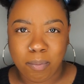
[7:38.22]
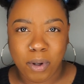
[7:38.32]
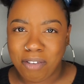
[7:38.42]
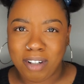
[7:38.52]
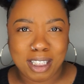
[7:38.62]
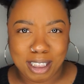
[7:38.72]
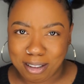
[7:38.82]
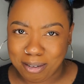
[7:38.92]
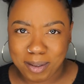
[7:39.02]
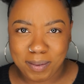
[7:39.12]
boy, fuck
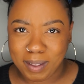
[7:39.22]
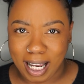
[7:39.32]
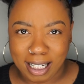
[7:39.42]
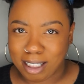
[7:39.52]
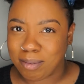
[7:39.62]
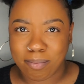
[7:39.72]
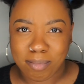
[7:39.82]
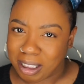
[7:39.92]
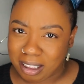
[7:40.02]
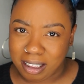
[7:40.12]
you. Like,
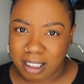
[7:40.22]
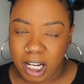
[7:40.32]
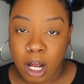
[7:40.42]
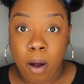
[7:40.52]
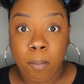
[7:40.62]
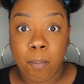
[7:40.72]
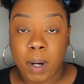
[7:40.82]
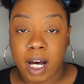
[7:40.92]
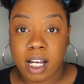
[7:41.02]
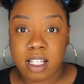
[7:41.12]
ugh.
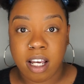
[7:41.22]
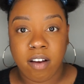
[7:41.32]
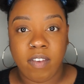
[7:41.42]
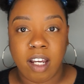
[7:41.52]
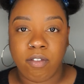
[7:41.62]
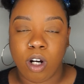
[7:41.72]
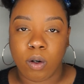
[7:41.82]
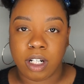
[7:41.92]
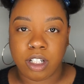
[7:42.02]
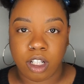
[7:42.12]
But they've
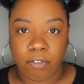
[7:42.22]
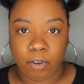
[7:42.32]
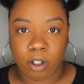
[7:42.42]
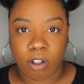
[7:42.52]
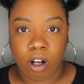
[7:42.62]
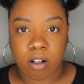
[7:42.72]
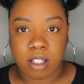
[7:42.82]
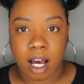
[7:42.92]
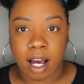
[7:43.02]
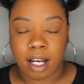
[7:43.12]
known each other for a long
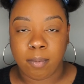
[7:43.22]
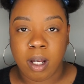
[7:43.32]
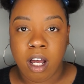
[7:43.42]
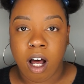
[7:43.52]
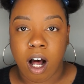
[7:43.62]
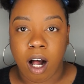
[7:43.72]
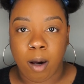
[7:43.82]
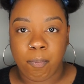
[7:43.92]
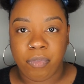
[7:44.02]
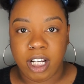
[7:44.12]
time.
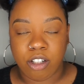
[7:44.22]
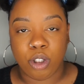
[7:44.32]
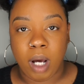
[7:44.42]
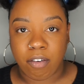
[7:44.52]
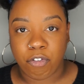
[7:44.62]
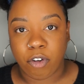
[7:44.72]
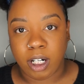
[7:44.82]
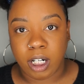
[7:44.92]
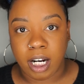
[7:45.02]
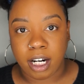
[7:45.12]
Um, they do have a
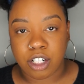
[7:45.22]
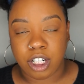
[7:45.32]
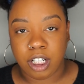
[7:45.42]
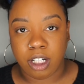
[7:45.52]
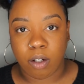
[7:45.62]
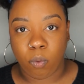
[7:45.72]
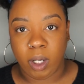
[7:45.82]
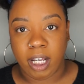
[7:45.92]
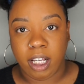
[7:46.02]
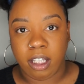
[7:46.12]
friend connection
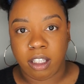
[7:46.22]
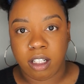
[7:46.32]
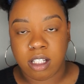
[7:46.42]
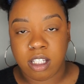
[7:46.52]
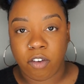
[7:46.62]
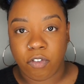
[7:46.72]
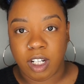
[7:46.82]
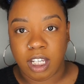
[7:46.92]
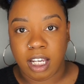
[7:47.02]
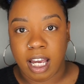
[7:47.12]
with
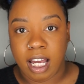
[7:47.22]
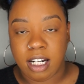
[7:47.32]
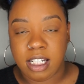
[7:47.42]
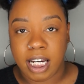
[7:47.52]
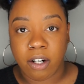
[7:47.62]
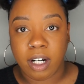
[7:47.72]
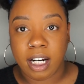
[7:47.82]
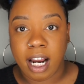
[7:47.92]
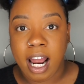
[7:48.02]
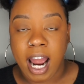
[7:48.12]
Tiffany and
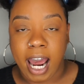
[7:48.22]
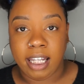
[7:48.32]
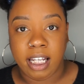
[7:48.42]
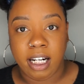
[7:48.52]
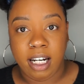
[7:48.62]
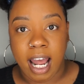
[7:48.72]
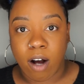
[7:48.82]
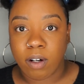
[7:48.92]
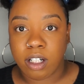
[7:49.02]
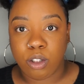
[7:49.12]
Derek, and then
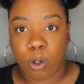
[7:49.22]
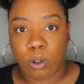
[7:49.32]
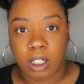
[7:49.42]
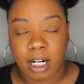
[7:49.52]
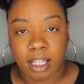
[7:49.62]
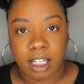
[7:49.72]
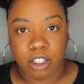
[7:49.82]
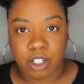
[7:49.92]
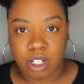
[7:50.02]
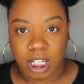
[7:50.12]
now Condola, and I think
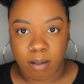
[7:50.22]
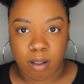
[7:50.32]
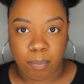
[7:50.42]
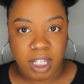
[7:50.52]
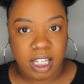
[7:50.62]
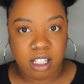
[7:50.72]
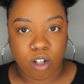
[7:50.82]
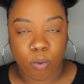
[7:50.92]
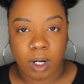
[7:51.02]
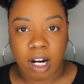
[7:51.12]
just to keep the peace
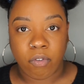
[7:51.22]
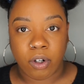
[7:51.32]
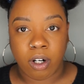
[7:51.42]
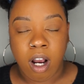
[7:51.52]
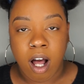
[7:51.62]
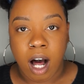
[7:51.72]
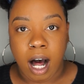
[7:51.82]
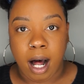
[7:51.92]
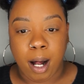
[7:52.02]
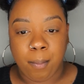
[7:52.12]
or whatever,
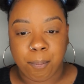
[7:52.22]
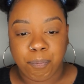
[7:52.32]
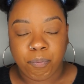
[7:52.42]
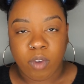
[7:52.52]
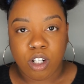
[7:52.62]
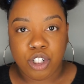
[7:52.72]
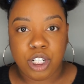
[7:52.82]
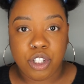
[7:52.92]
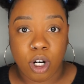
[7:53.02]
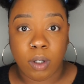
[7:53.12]
um,
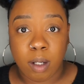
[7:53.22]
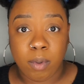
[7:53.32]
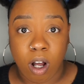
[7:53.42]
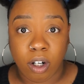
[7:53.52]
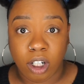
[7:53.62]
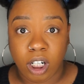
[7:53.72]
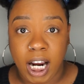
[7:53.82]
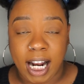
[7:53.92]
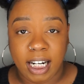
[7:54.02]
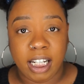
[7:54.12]
she's known him longer,
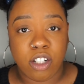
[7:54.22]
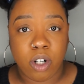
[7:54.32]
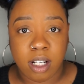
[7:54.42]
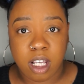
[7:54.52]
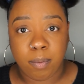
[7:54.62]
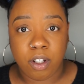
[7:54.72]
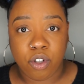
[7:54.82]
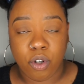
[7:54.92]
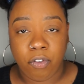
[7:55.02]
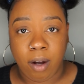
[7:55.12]
and he is trying to set up this
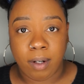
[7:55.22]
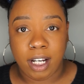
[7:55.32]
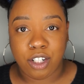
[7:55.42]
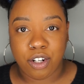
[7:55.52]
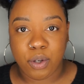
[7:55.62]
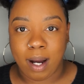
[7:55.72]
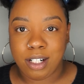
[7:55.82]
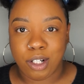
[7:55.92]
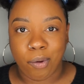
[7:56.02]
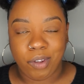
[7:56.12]
new foundation, so
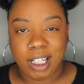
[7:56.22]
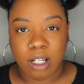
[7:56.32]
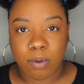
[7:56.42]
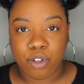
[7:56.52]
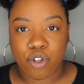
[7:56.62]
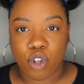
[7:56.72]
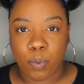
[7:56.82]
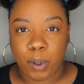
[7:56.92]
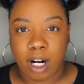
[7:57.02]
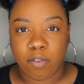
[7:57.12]
I don't think it was
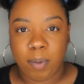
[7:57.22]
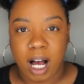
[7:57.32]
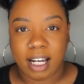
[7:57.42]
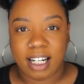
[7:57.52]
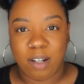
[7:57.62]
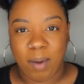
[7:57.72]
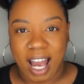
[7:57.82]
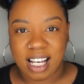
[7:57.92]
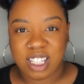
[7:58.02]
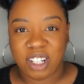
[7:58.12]
super out of pocket him
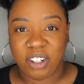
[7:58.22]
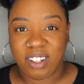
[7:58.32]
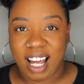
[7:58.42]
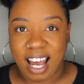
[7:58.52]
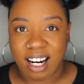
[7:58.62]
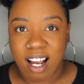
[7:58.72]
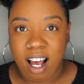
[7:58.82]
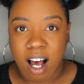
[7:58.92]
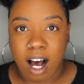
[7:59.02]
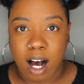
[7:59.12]
asking her that,
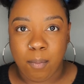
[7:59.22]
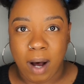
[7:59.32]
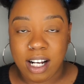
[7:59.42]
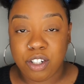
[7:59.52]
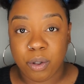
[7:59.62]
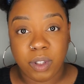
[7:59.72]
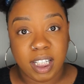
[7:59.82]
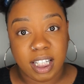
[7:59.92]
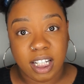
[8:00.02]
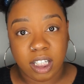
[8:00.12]
um, I do
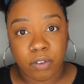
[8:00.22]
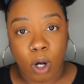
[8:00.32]
think he could have